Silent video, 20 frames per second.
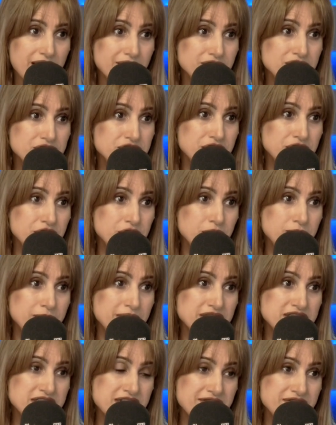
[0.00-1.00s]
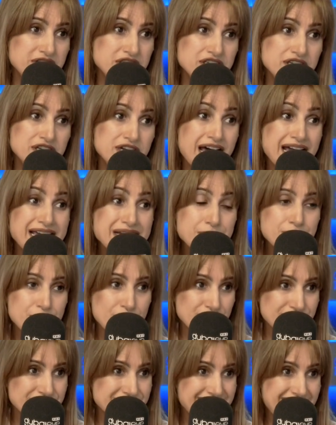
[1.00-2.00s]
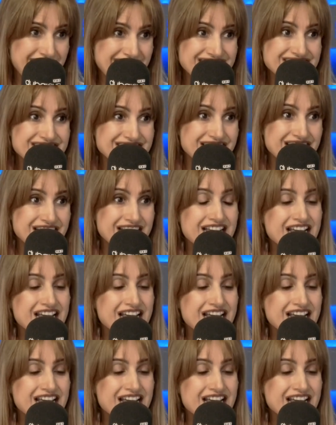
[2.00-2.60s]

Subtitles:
averaging you about 7 to 9%,